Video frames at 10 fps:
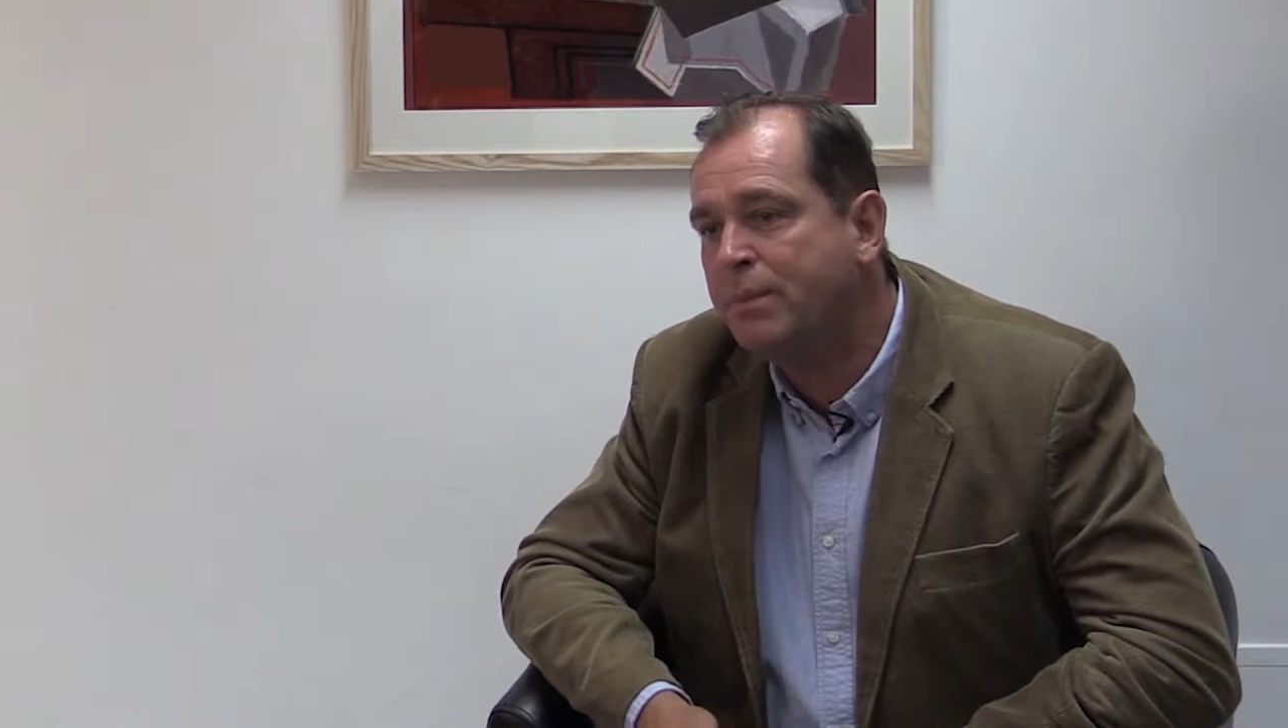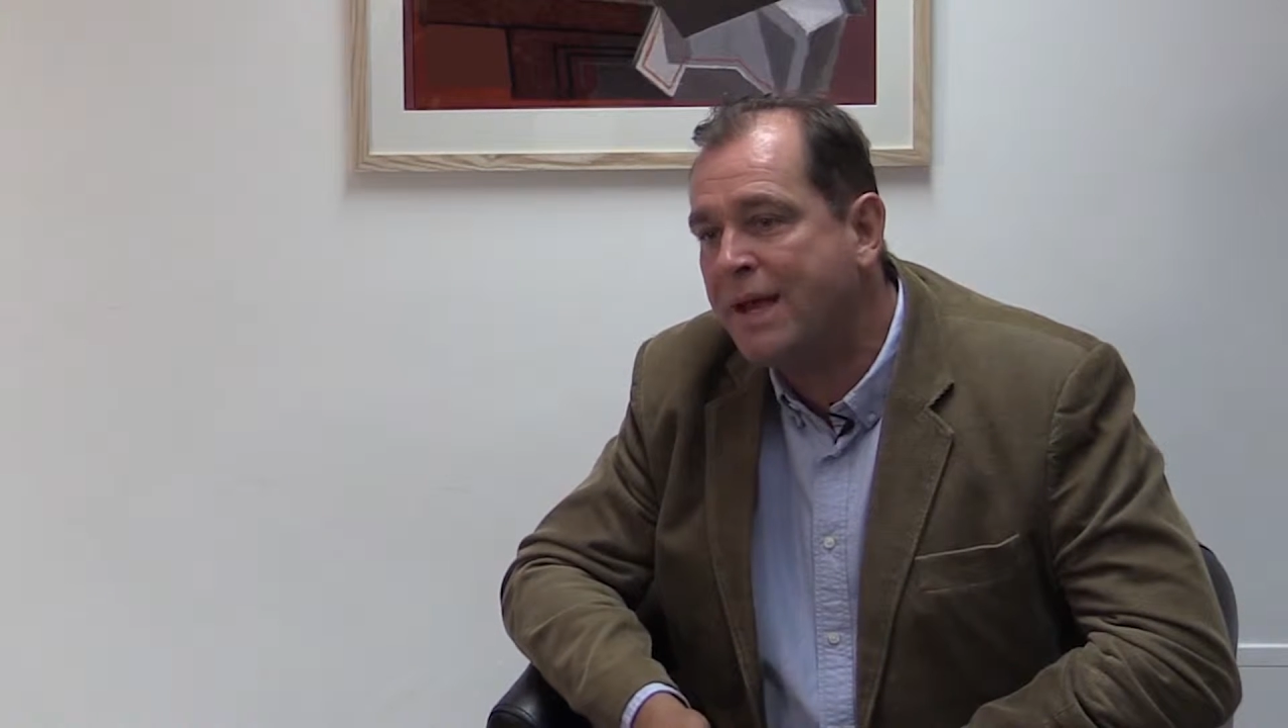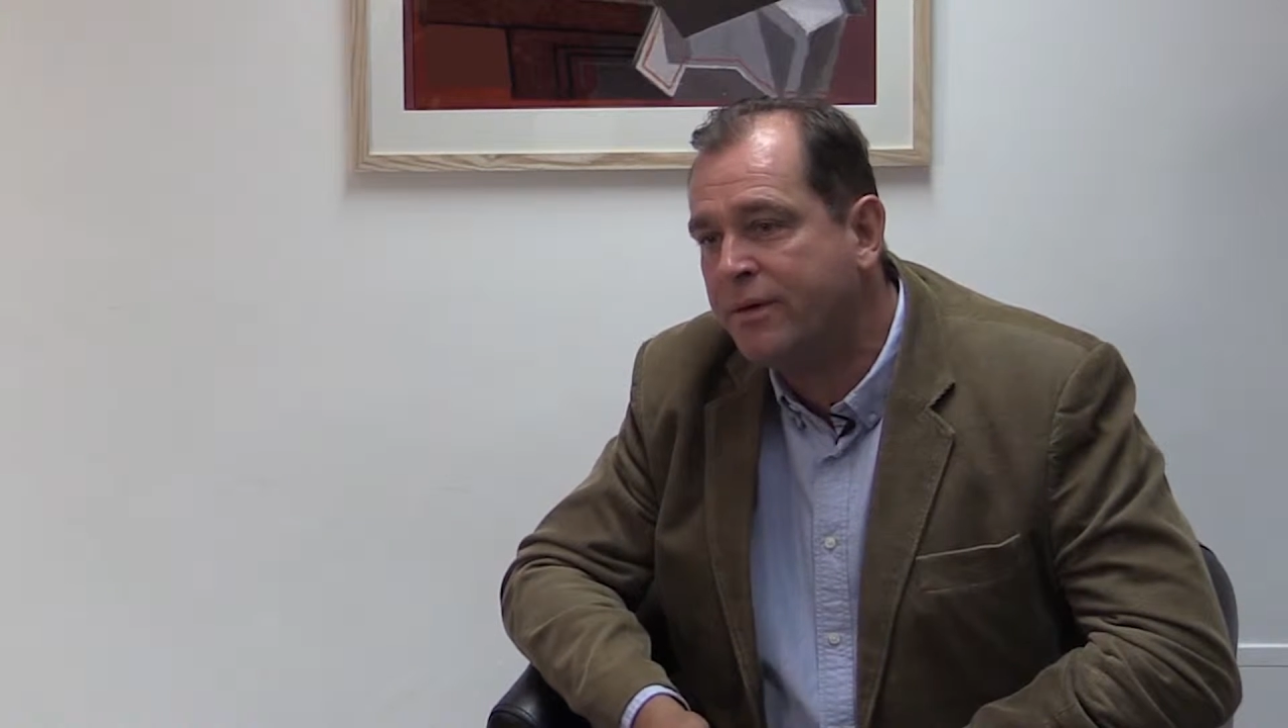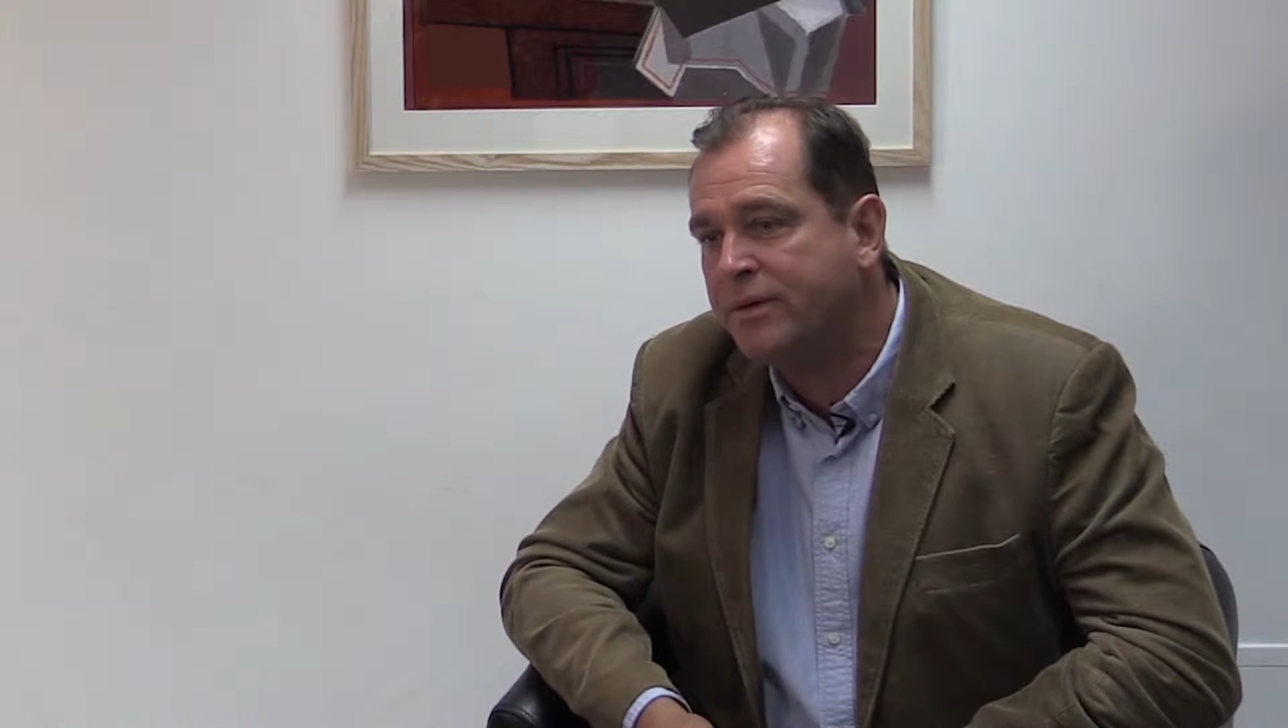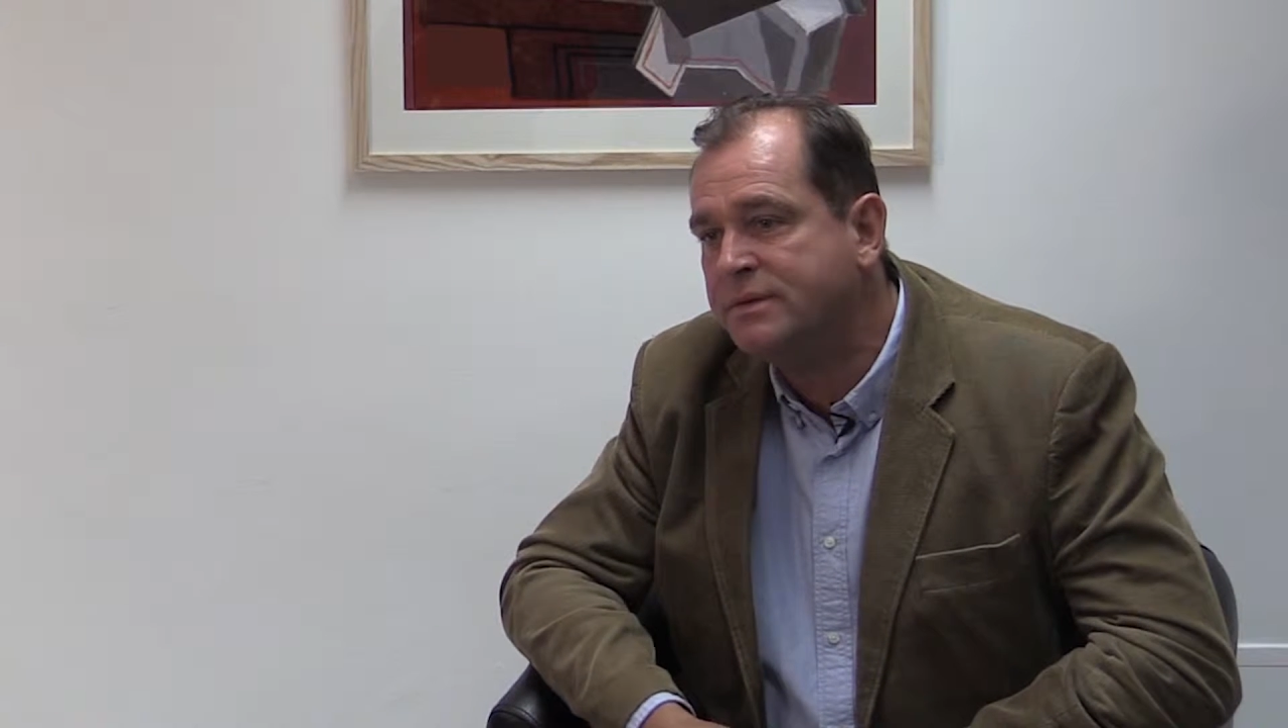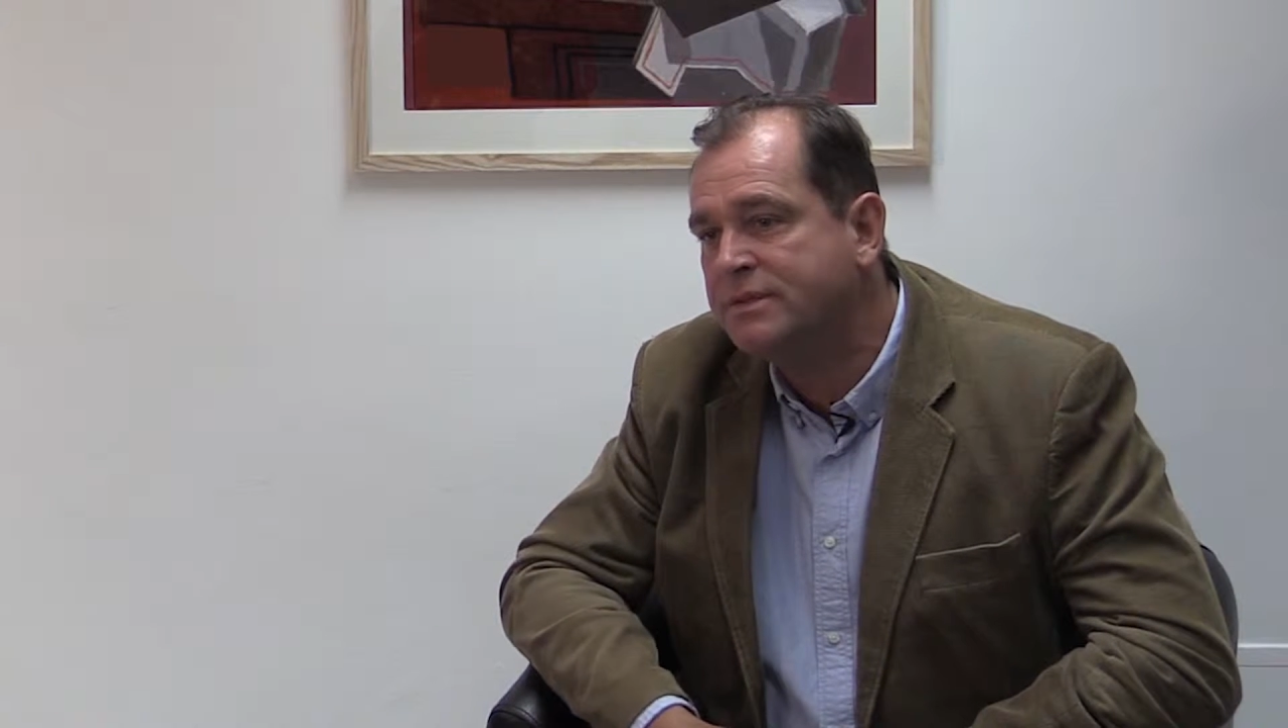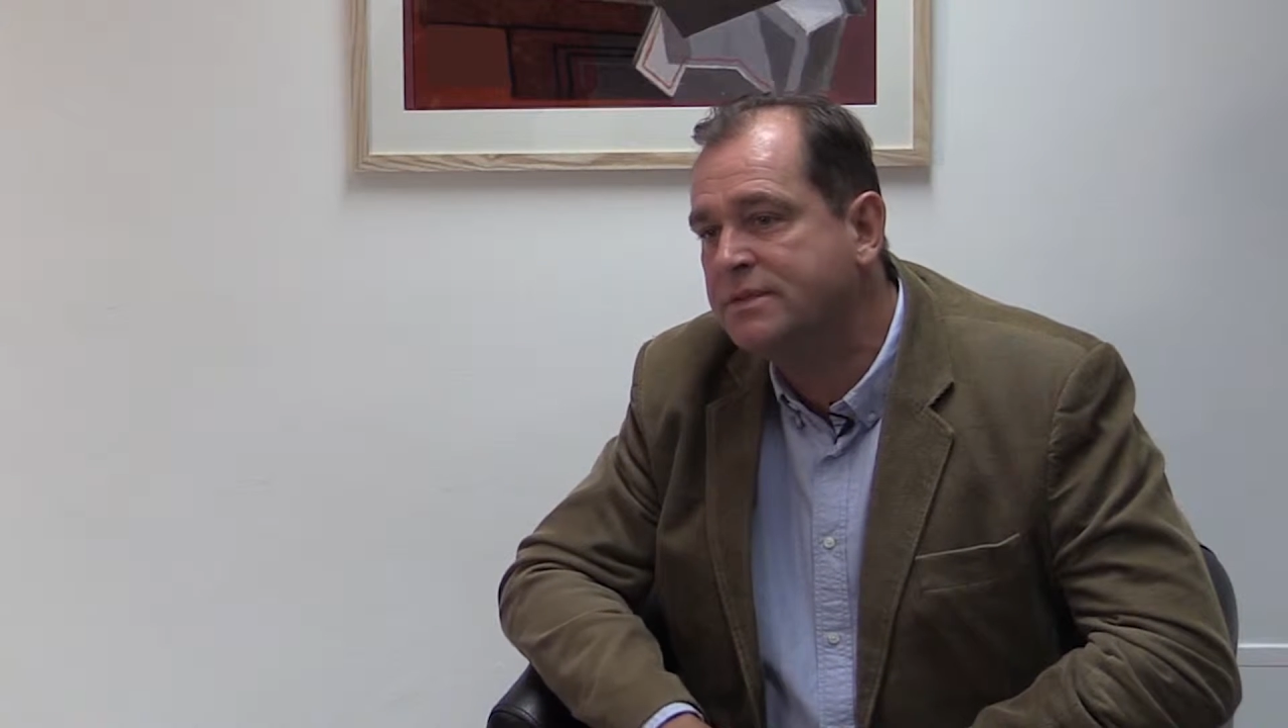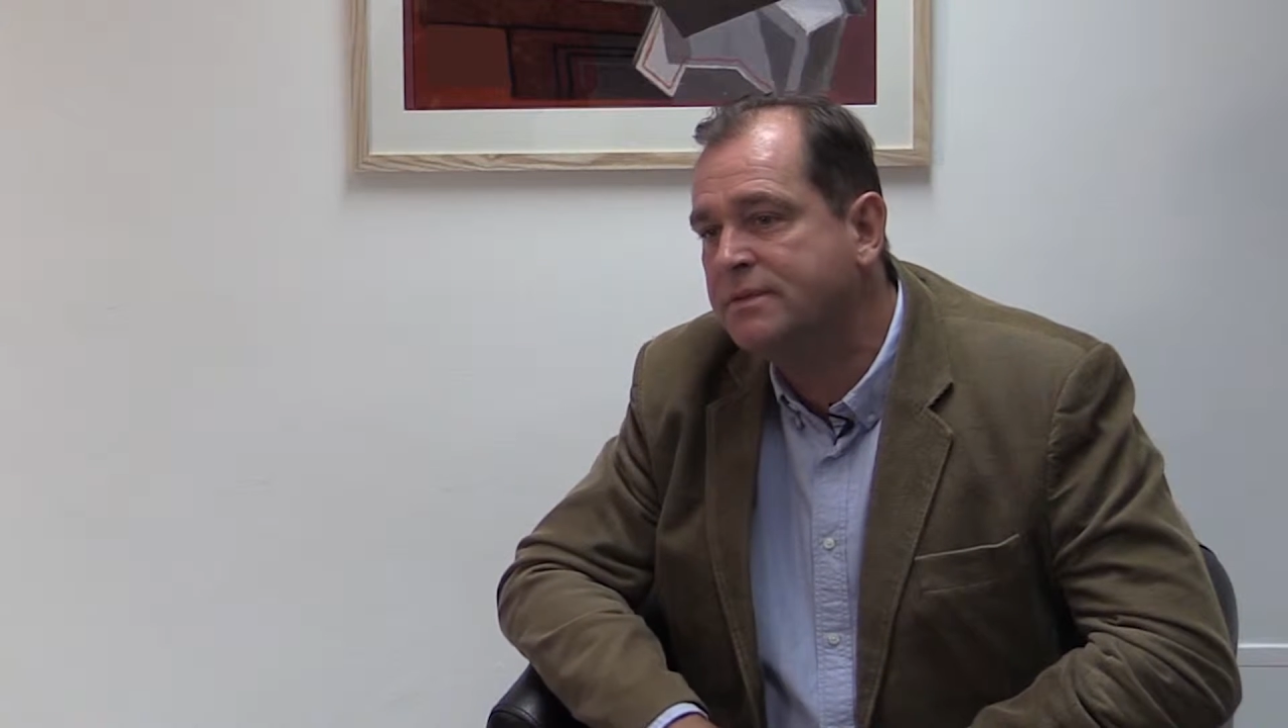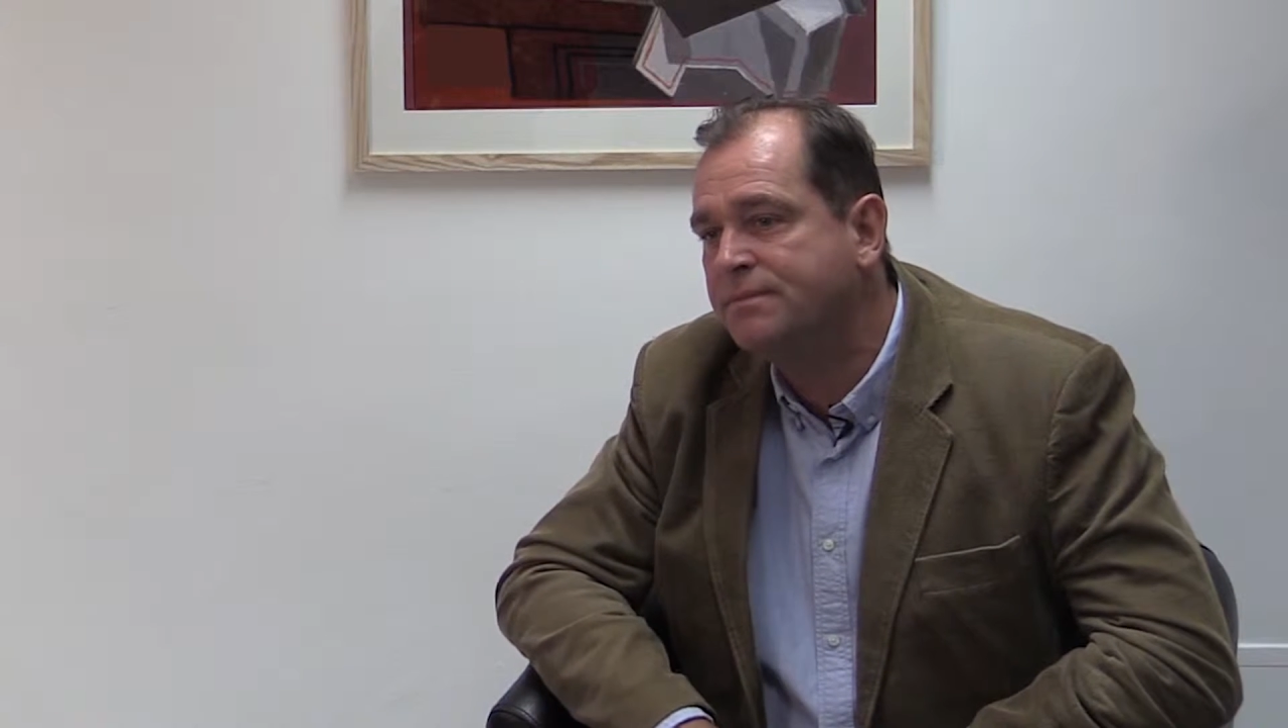parents.